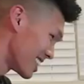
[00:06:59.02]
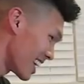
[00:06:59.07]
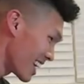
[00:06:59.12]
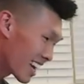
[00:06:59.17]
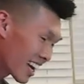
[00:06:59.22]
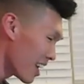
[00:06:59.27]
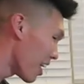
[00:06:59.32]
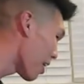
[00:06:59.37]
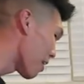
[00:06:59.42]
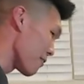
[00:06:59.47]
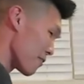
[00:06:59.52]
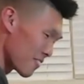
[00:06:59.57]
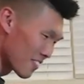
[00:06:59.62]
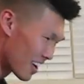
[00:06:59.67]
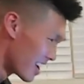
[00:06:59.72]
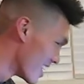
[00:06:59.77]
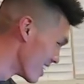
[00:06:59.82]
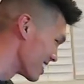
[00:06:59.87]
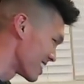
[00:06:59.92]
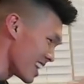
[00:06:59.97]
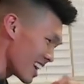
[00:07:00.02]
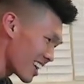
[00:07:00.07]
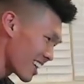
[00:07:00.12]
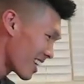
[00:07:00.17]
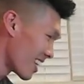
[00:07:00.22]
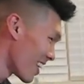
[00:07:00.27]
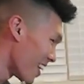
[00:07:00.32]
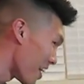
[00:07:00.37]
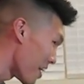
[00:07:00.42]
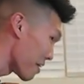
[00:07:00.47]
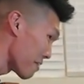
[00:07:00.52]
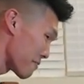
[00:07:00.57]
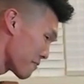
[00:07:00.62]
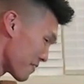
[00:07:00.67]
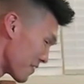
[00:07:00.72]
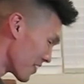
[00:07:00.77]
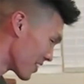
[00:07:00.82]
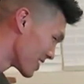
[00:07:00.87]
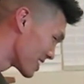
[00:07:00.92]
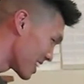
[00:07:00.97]
Shake it off. Shake it
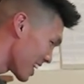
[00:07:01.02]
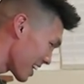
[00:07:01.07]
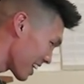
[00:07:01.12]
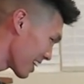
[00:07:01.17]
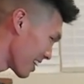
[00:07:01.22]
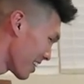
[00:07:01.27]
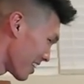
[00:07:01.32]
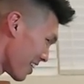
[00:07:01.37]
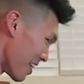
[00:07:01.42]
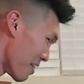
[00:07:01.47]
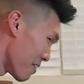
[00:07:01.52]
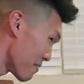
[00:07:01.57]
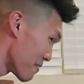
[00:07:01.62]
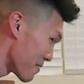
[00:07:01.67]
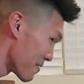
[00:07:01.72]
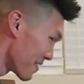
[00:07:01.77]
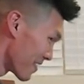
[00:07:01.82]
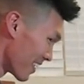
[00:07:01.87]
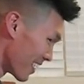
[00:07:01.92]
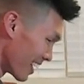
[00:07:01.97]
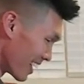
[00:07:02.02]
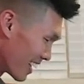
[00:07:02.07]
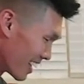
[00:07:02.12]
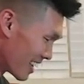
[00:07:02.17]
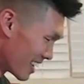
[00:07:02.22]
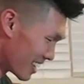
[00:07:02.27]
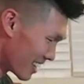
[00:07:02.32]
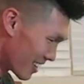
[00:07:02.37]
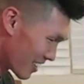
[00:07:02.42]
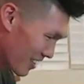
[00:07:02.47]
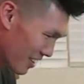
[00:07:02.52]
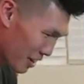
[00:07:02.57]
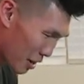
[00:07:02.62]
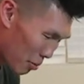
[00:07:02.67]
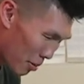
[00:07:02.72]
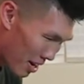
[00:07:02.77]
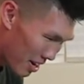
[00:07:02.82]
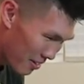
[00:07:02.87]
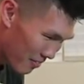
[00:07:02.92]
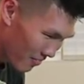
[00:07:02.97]
off. Shake it off.
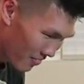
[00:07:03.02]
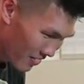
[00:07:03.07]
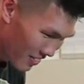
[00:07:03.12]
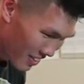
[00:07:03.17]
Come on.